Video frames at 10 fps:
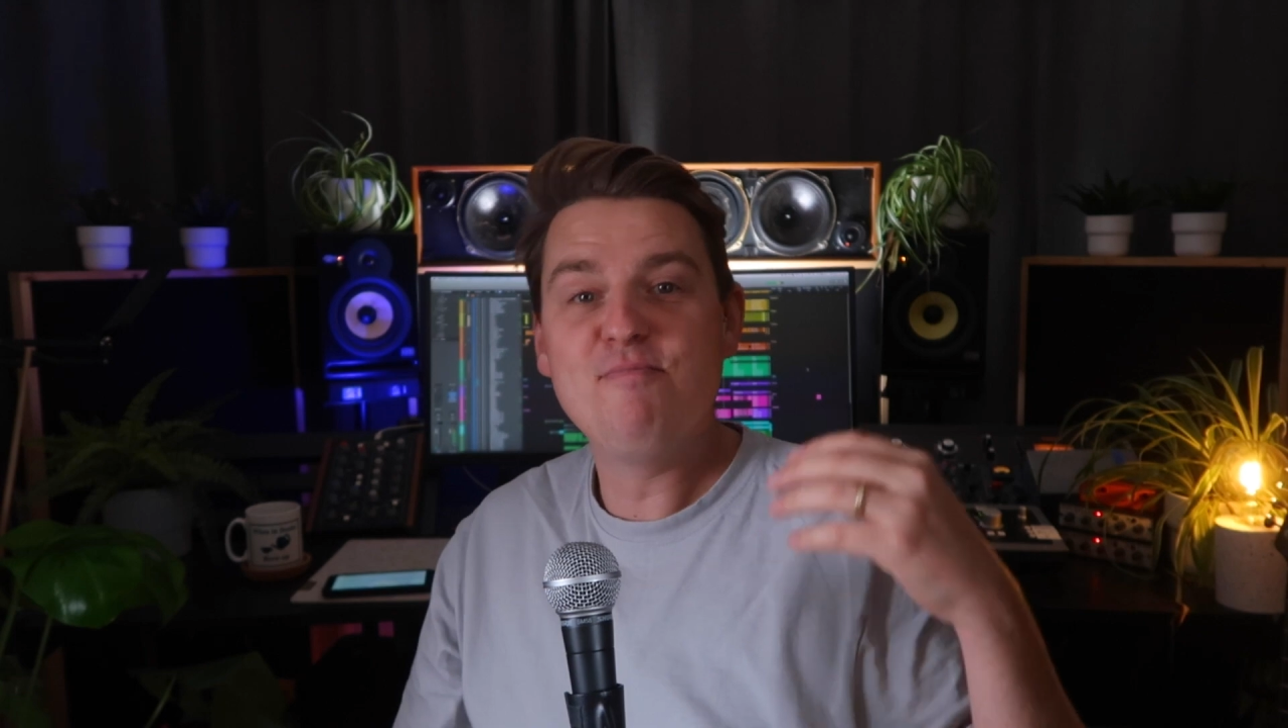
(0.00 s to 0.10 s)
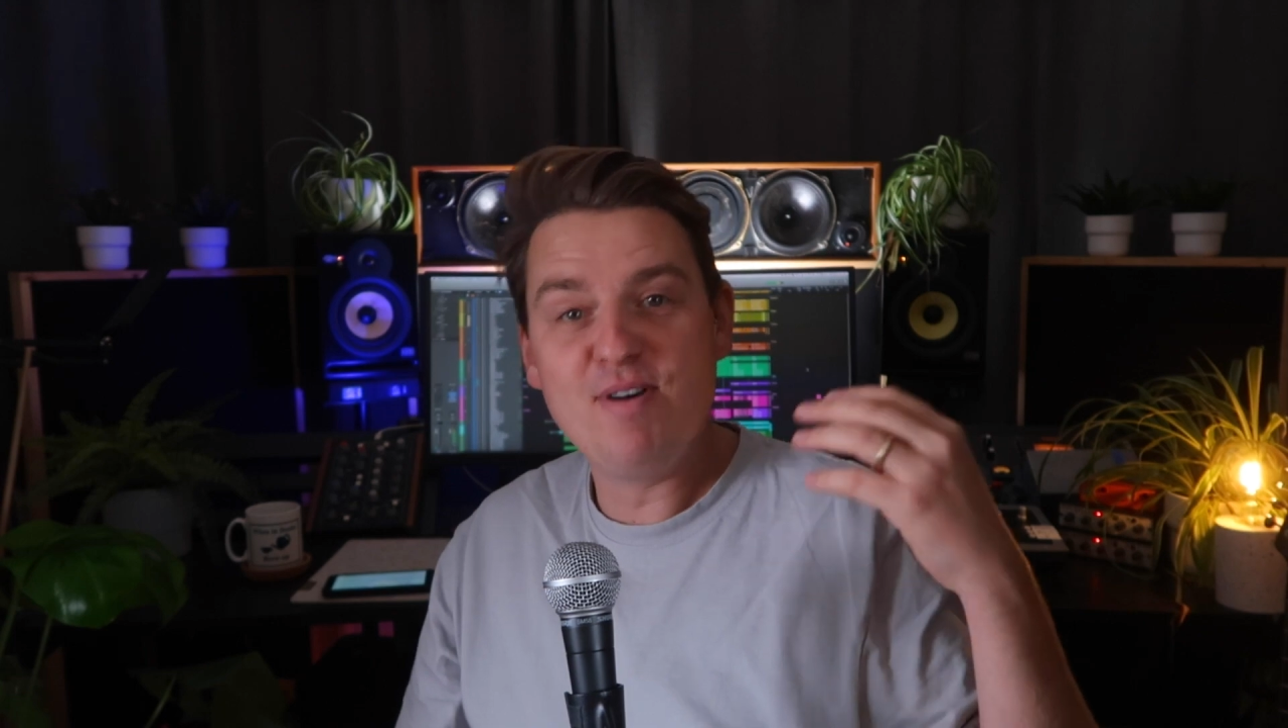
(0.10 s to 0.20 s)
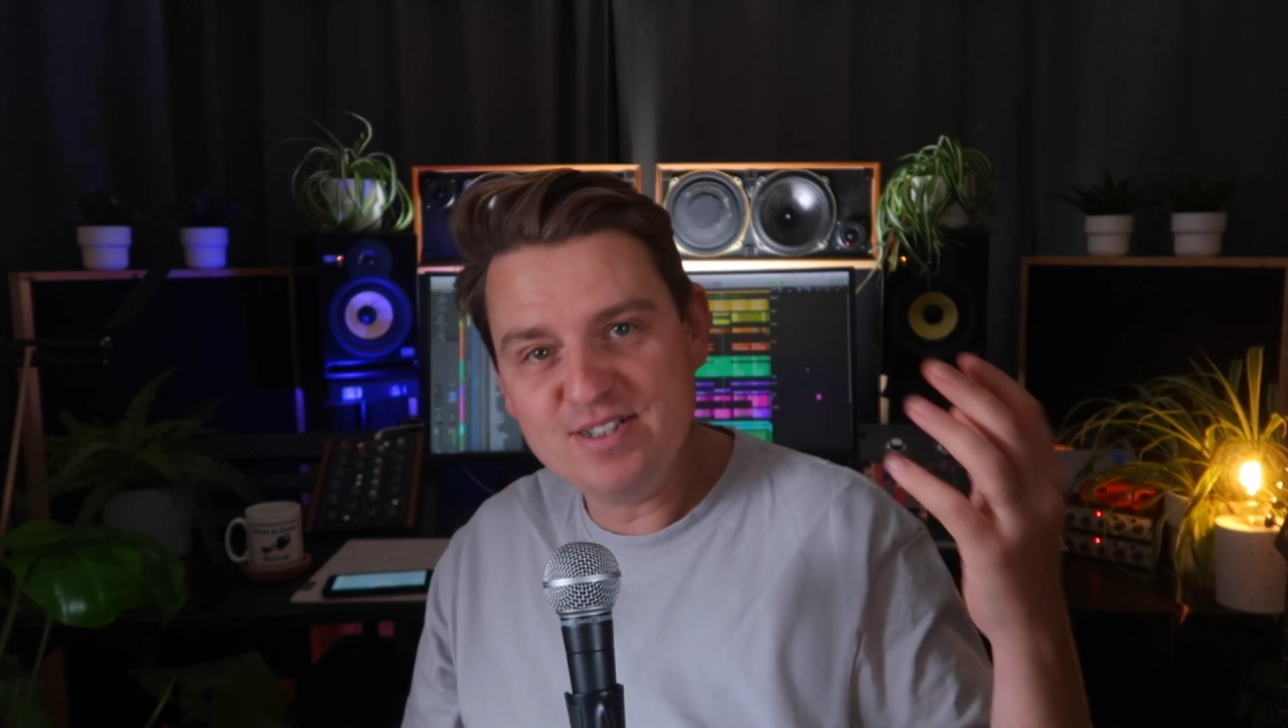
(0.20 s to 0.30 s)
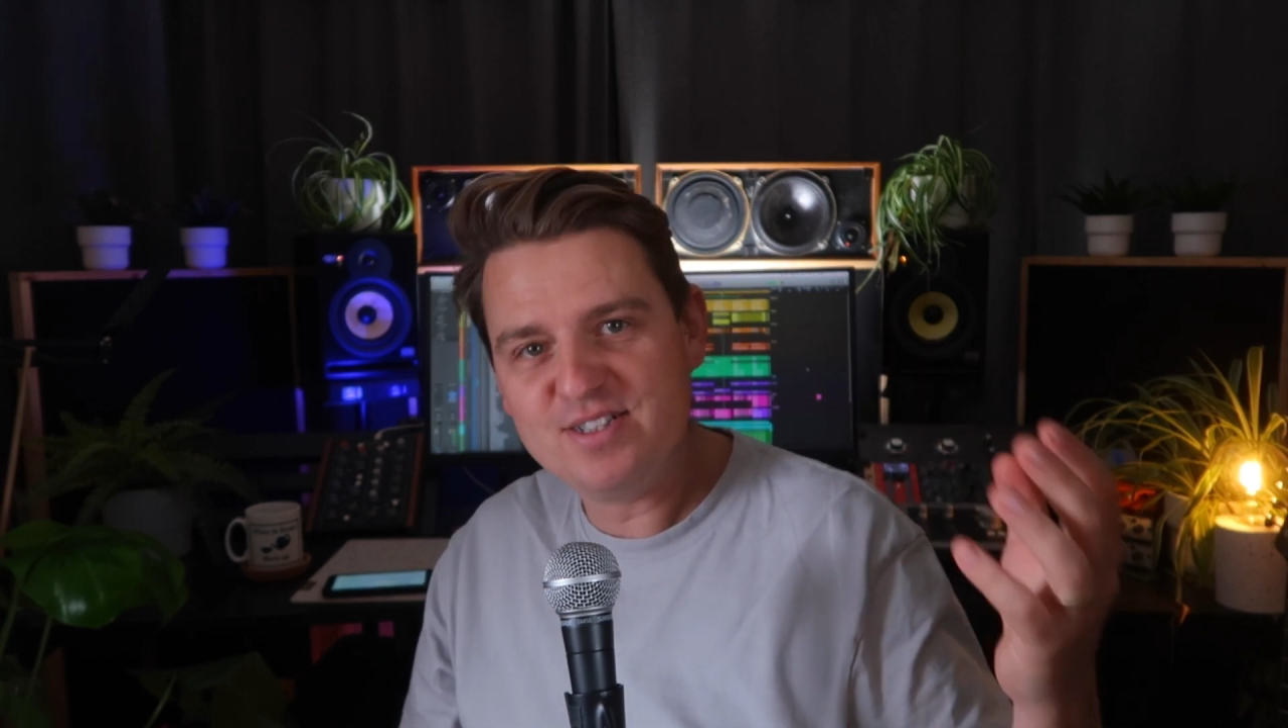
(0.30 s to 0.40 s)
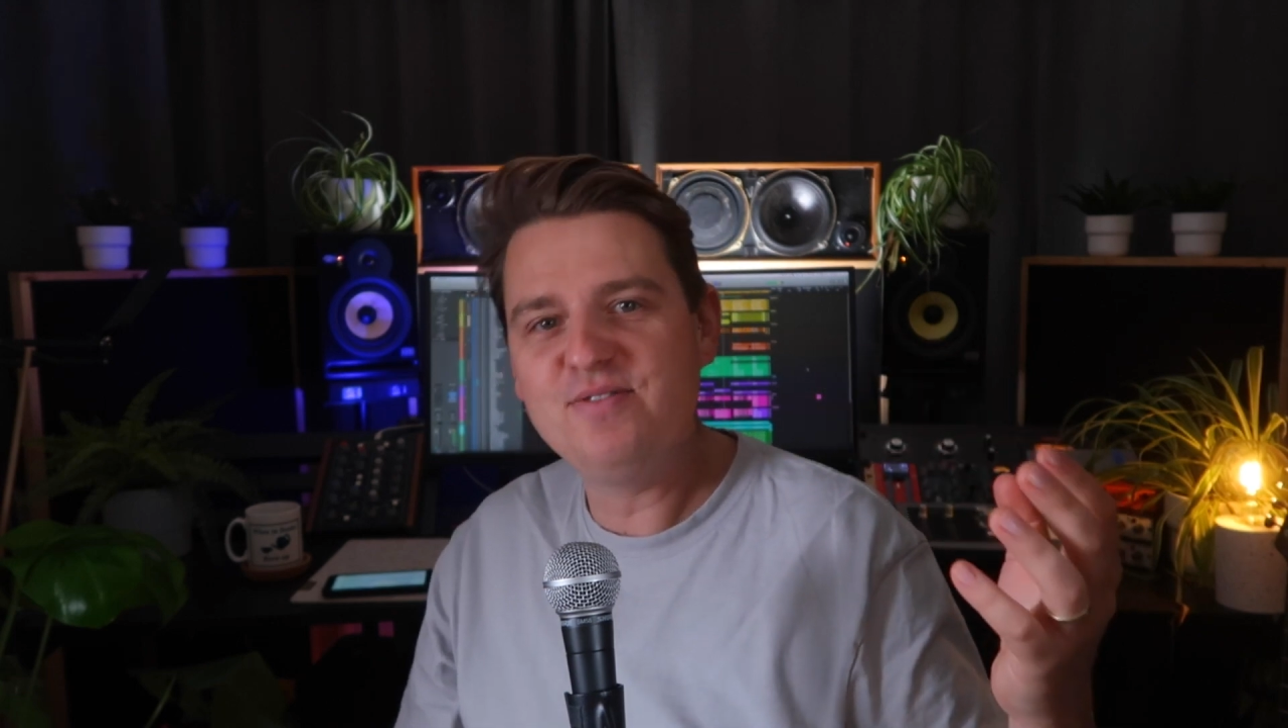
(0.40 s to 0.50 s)

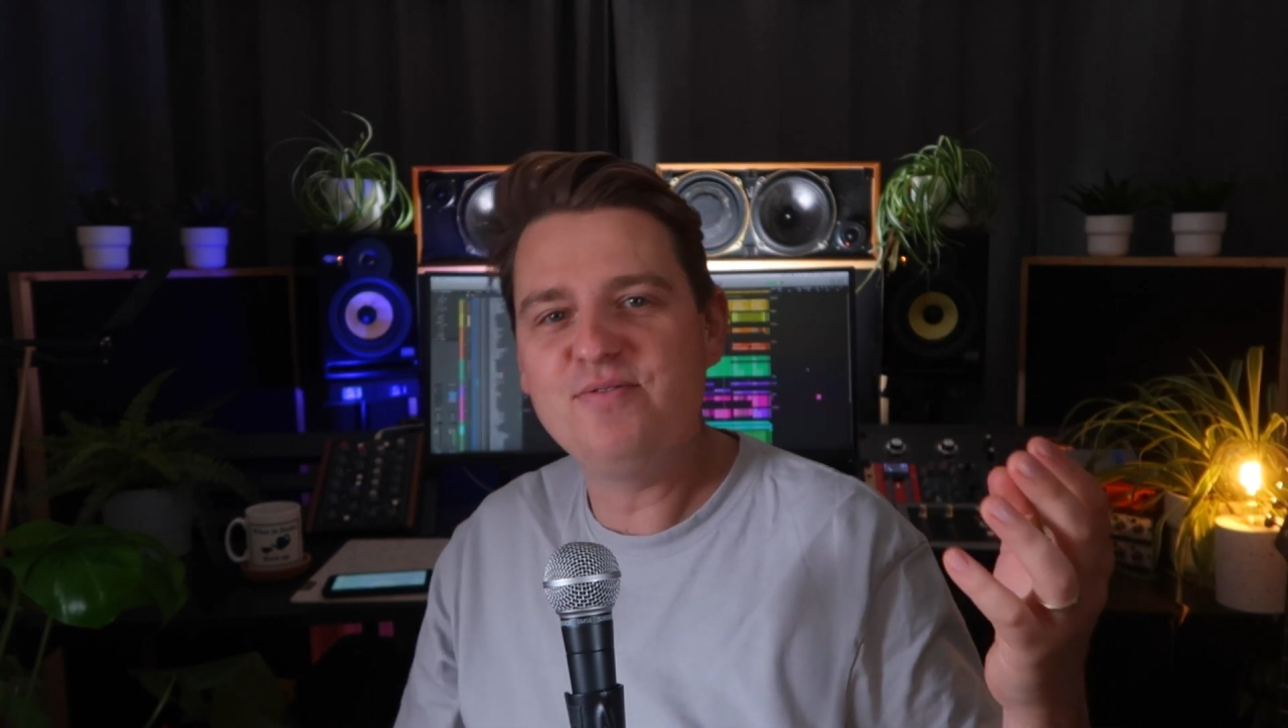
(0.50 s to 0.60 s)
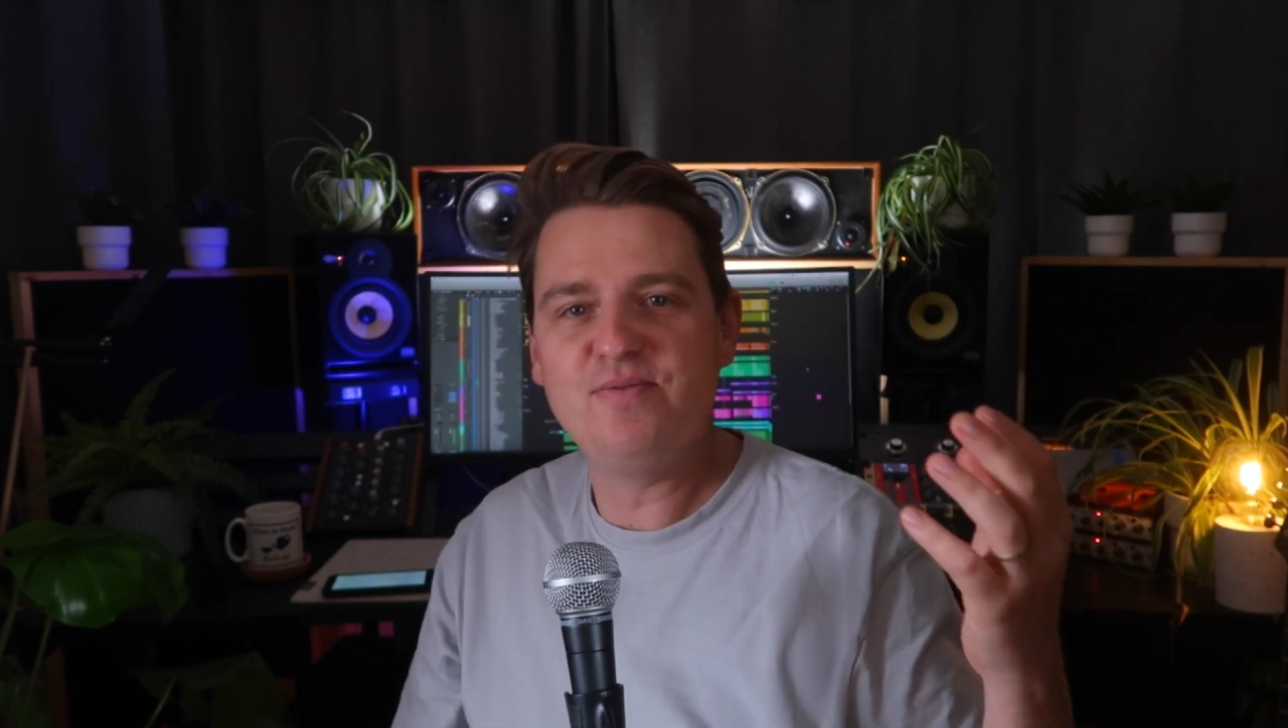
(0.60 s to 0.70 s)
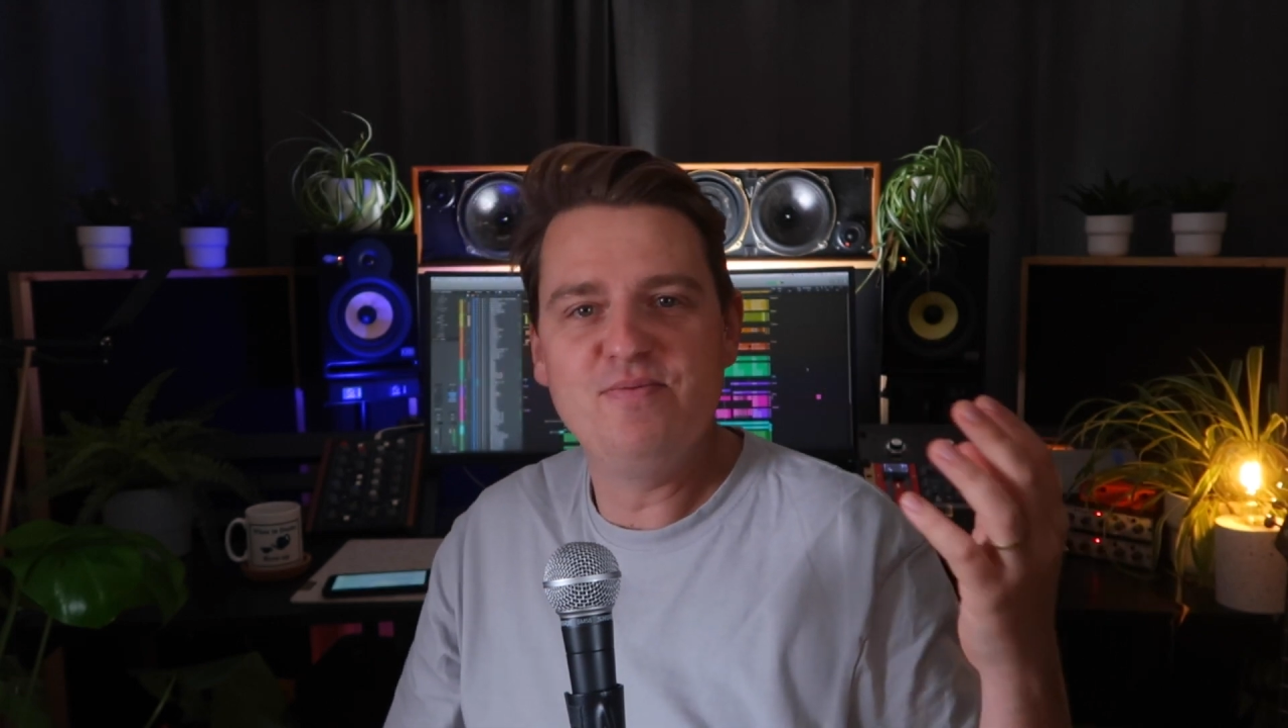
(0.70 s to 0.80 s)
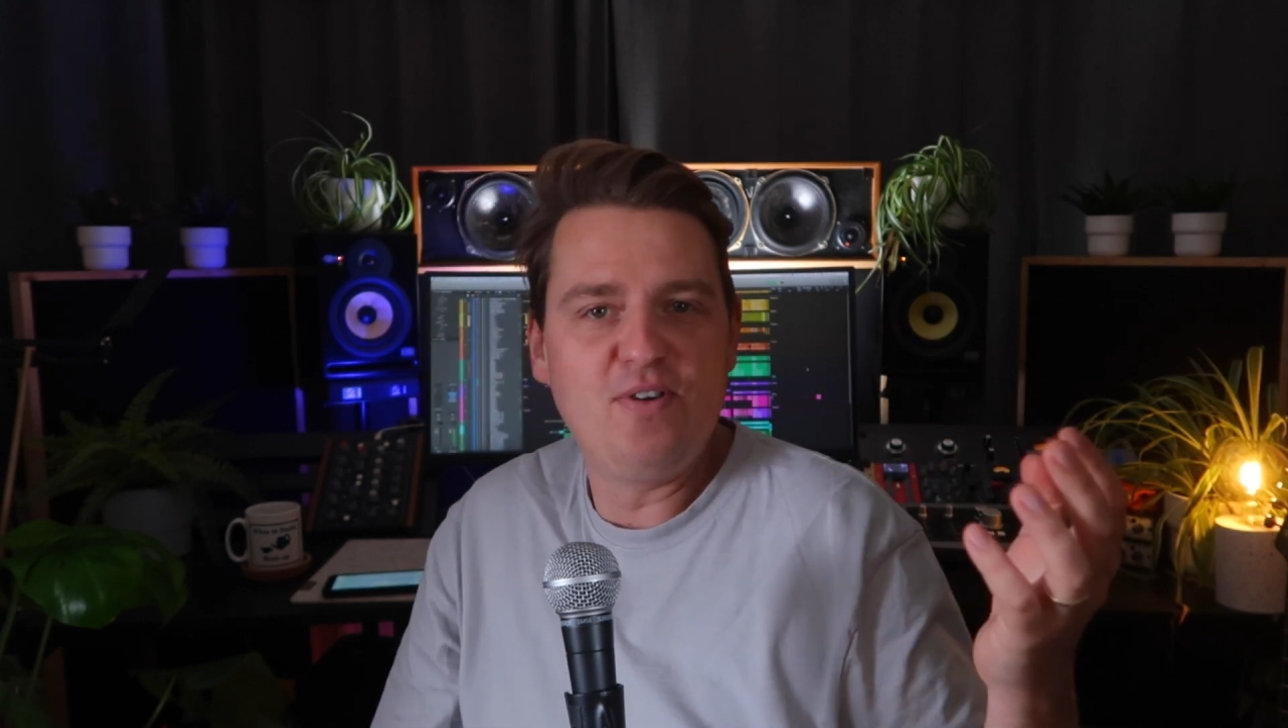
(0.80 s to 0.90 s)
once the